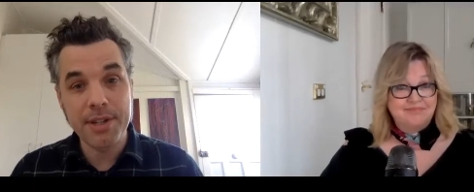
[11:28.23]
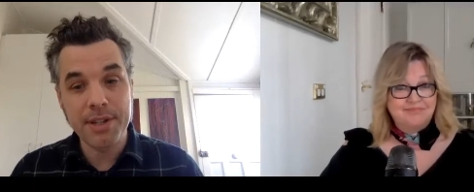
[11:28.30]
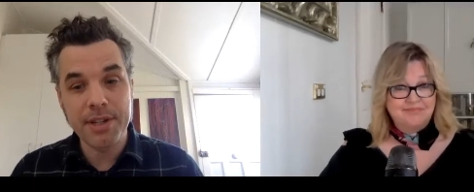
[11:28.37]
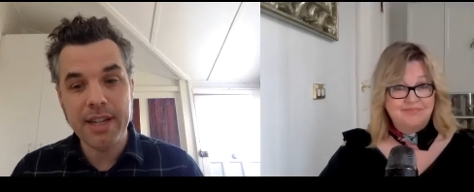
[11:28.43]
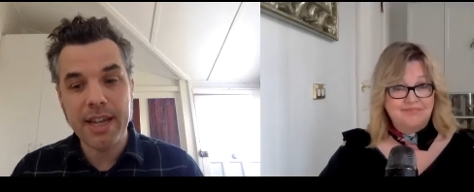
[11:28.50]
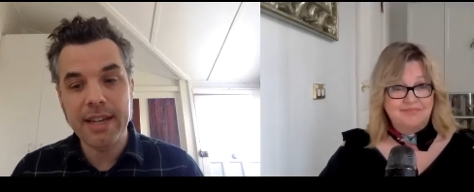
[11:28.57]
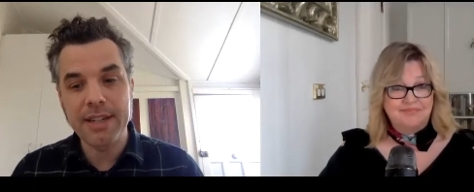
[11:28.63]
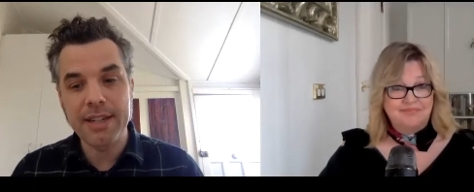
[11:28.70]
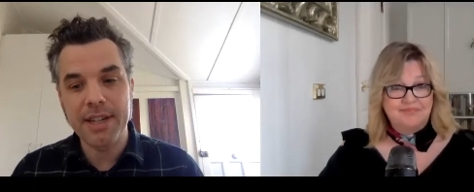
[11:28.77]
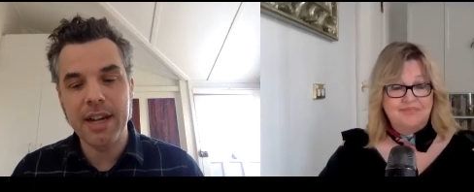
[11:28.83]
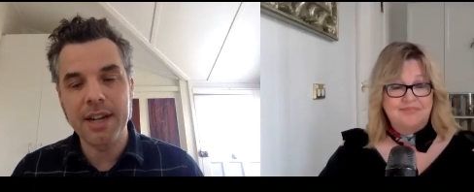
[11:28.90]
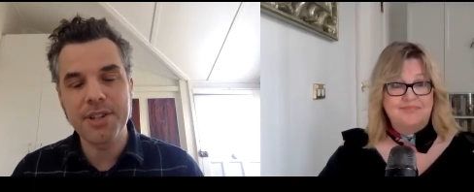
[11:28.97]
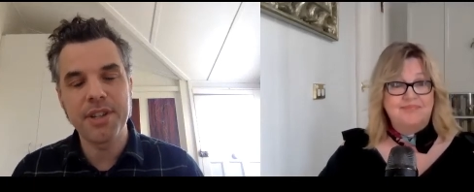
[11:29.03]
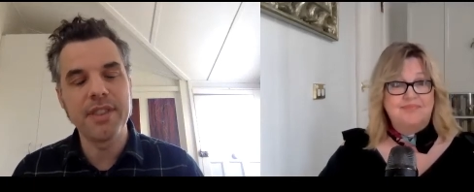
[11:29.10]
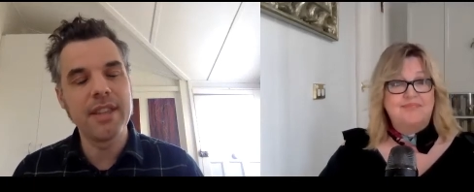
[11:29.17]
Speaker 1: just get in
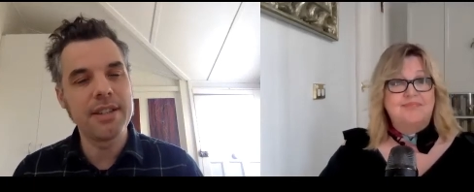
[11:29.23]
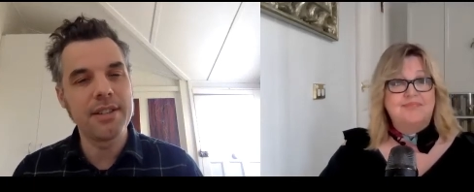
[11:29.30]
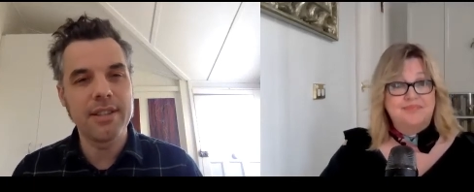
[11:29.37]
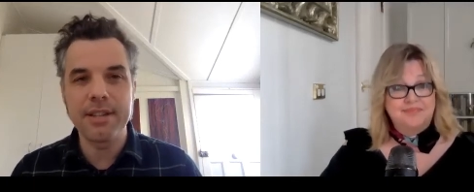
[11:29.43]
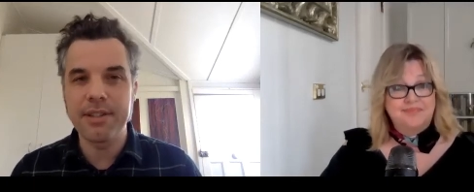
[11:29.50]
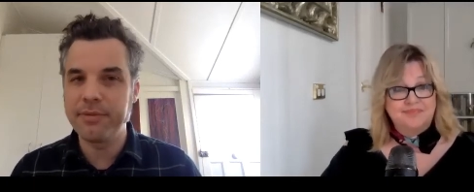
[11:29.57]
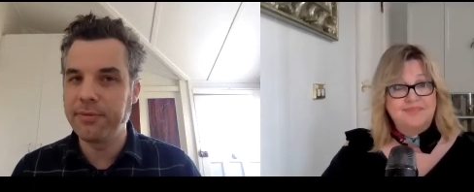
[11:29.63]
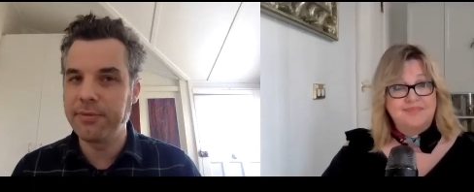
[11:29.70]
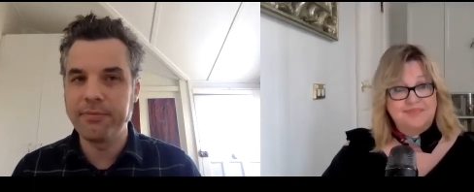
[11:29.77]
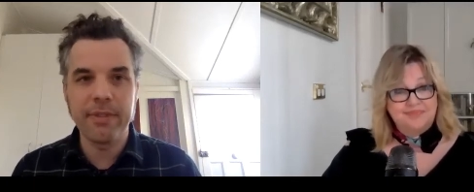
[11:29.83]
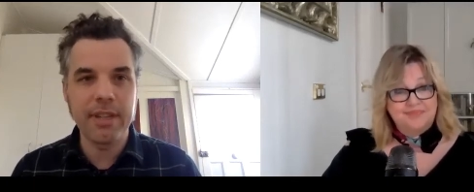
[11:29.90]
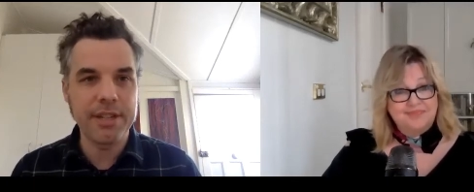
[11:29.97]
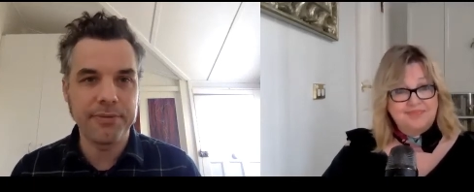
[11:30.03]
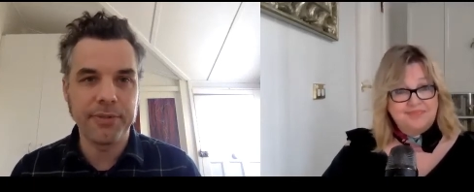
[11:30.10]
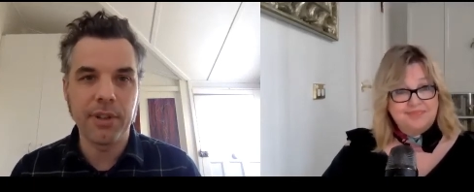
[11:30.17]
touch, and there's there's a,
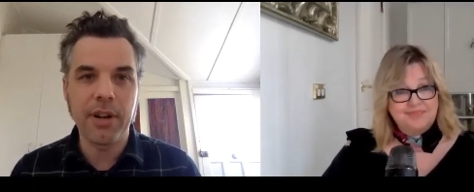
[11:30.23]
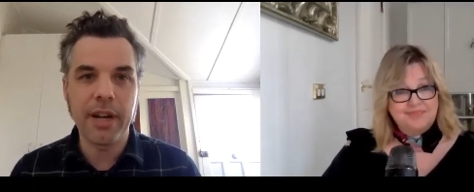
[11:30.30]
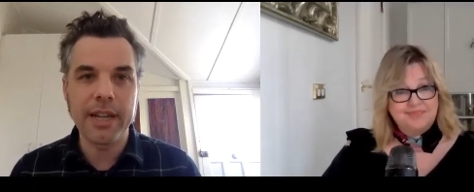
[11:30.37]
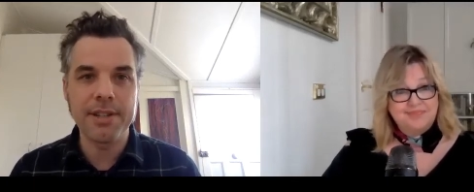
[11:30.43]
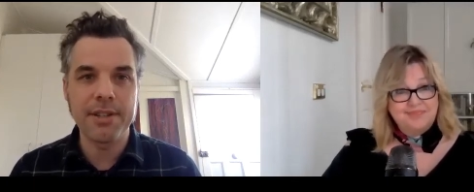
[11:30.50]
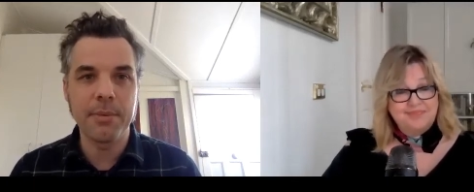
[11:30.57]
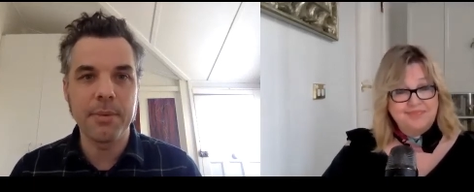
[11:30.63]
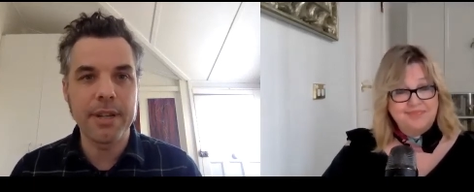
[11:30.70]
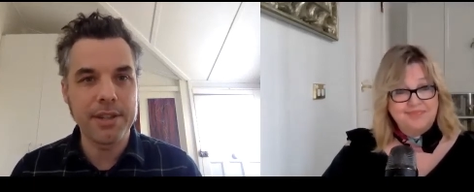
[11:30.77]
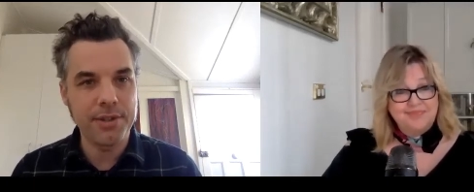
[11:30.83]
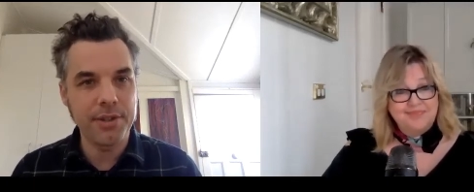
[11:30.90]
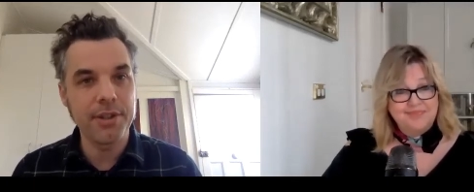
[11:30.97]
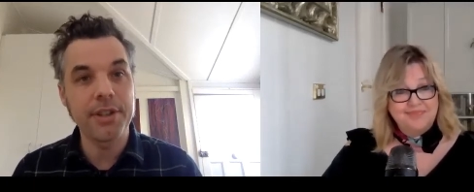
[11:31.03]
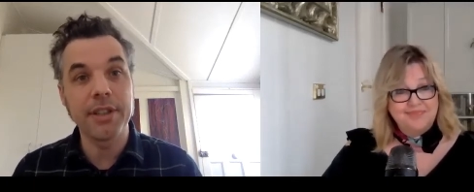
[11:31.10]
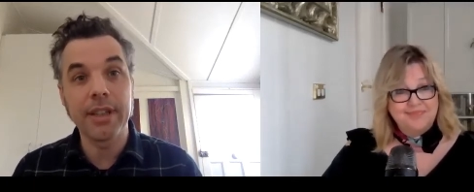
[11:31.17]
there's flyers that we're
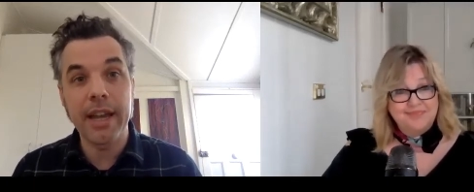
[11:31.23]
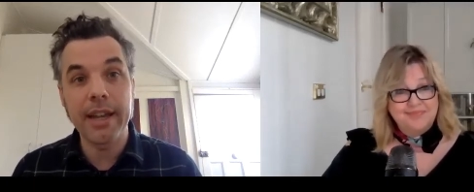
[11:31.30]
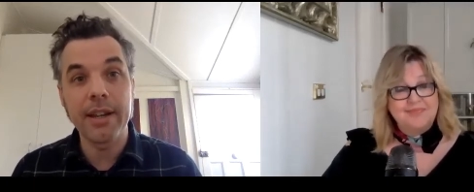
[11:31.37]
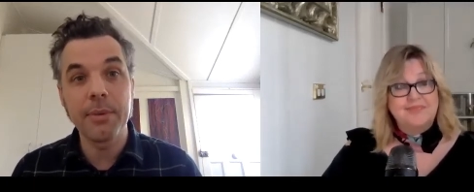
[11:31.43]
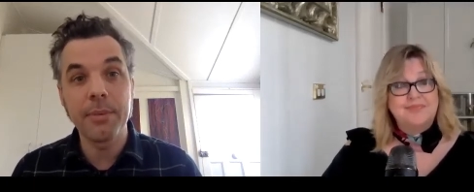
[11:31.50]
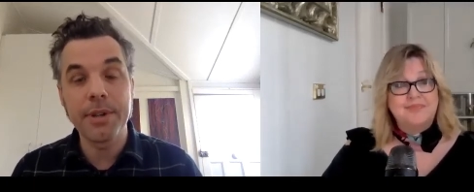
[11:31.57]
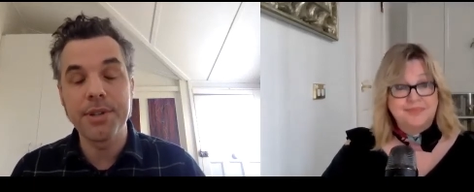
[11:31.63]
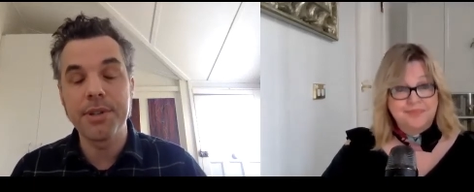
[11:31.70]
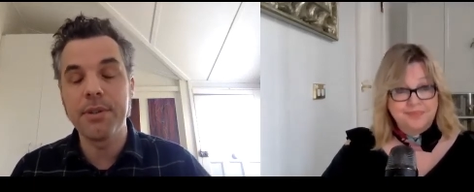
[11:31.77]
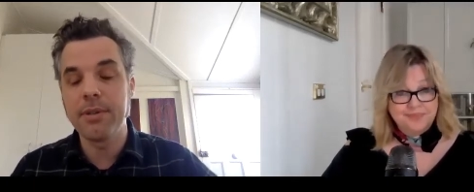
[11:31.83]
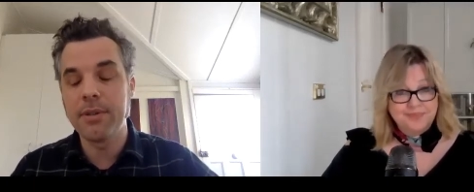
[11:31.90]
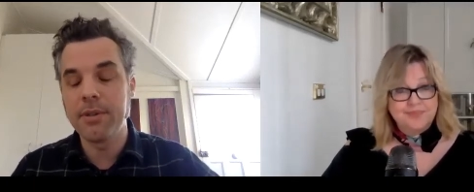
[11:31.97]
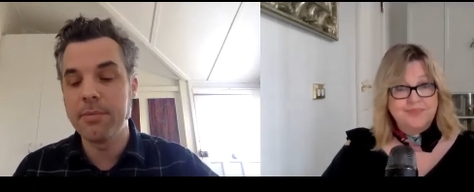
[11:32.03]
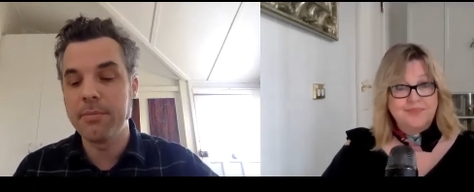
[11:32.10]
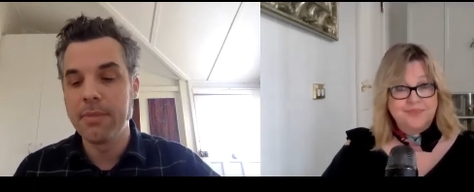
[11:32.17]
circulating, which you
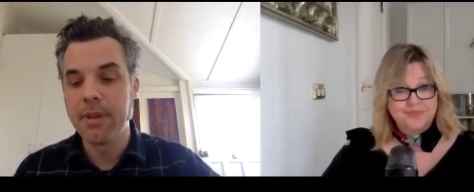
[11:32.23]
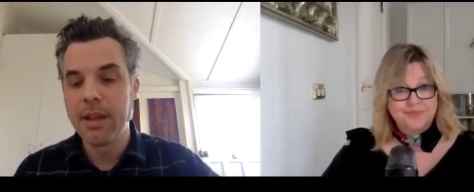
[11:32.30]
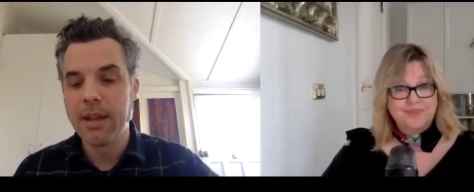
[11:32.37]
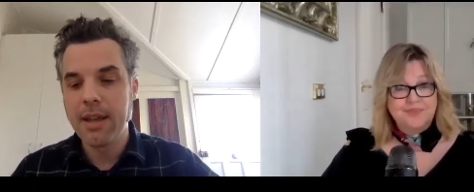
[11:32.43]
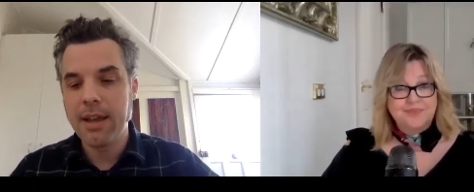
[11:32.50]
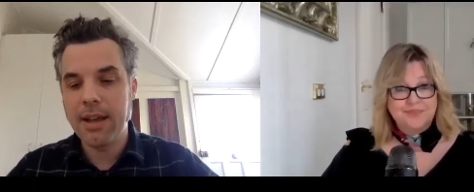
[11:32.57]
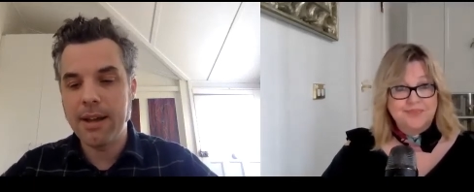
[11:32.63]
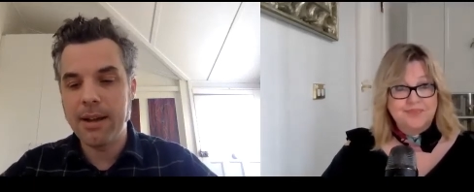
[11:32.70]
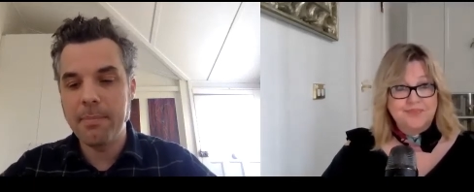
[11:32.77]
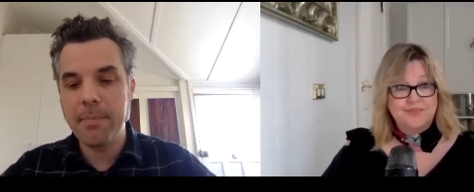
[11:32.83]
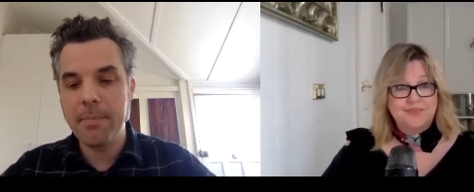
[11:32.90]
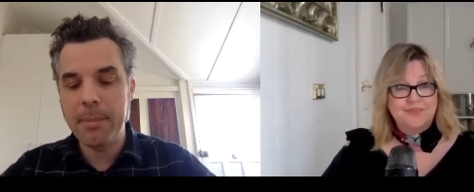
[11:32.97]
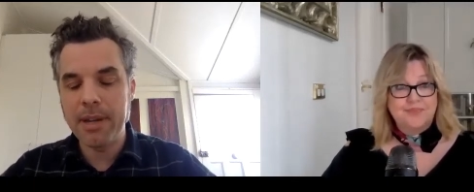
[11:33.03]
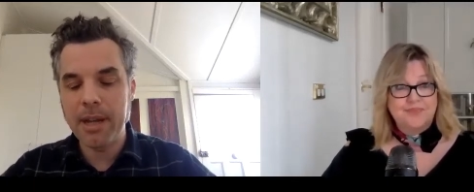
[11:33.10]
you um, may be